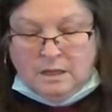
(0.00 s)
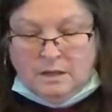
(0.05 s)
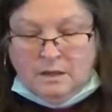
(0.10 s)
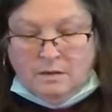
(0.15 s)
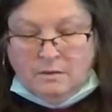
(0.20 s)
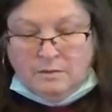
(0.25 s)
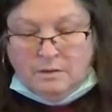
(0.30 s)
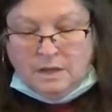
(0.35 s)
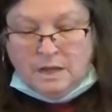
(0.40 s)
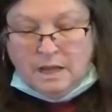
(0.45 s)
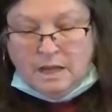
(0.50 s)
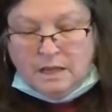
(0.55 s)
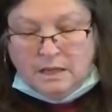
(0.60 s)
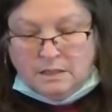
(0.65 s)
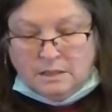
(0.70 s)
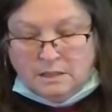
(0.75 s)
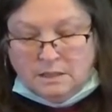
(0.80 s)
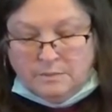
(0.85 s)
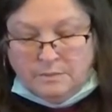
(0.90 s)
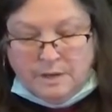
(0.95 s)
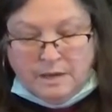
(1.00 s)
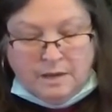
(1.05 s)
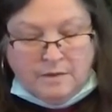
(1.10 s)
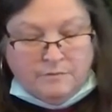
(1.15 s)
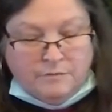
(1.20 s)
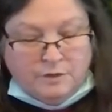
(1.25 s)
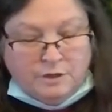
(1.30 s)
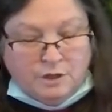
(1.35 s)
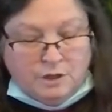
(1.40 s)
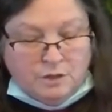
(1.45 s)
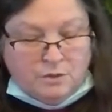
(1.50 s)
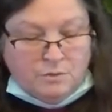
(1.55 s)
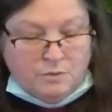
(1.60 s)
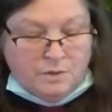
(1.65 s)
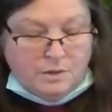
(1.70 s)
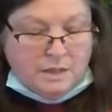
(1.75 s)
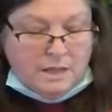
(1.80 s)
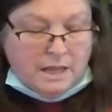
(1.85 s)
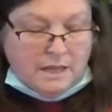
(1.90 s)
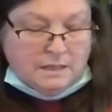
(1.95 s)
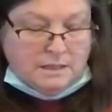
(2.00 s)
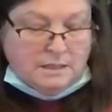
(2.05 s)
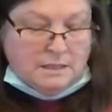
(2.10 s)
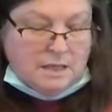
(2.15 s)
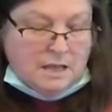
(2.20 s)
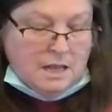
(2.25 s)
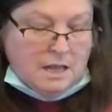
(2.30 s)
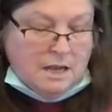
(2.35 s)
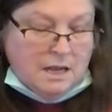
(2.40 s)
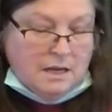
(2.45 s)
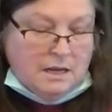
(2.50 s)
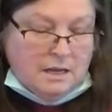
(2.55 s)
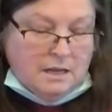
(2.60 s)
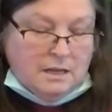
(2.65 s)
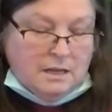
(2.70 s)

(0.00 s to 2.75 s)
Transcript: Okay, so we have 2 on that side,